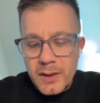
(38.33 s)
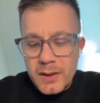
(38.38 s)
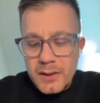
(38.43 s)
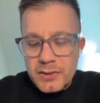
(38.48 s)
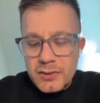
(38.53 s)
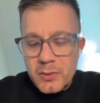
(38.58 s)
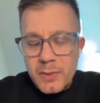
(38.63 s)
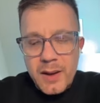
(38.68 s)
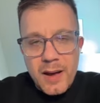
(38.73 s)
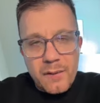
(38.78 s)

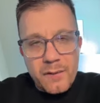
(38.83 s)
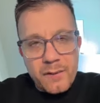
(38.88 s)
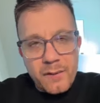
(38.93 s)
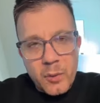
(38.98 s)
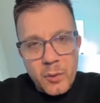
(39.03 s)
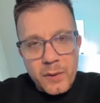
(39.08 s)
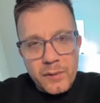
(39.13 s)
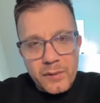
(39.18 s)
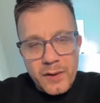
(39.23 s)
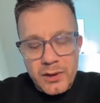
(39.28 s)
So we have
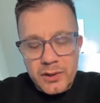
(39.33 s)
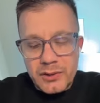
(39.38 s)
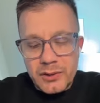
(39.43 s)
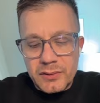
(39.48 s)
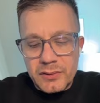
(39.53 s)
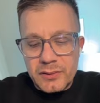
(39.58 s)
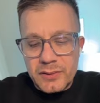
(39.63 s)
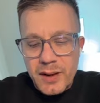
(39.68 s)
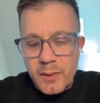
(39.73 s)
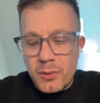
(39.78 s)
4
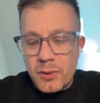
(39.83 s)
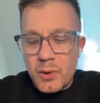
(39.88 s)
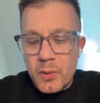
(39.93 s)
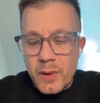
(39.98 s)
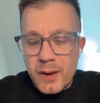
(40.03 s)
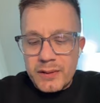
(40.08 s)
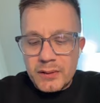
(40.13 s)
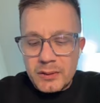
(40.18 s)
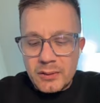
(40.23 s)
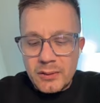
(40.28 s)
functions that we're
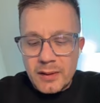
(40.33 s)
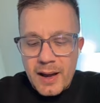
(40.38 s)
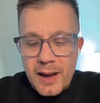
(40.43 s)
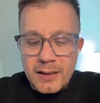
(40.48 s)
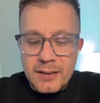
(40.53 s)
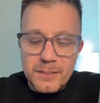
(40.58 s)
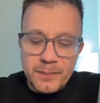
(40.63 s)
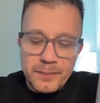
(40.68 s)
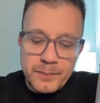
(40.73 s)
going to look at.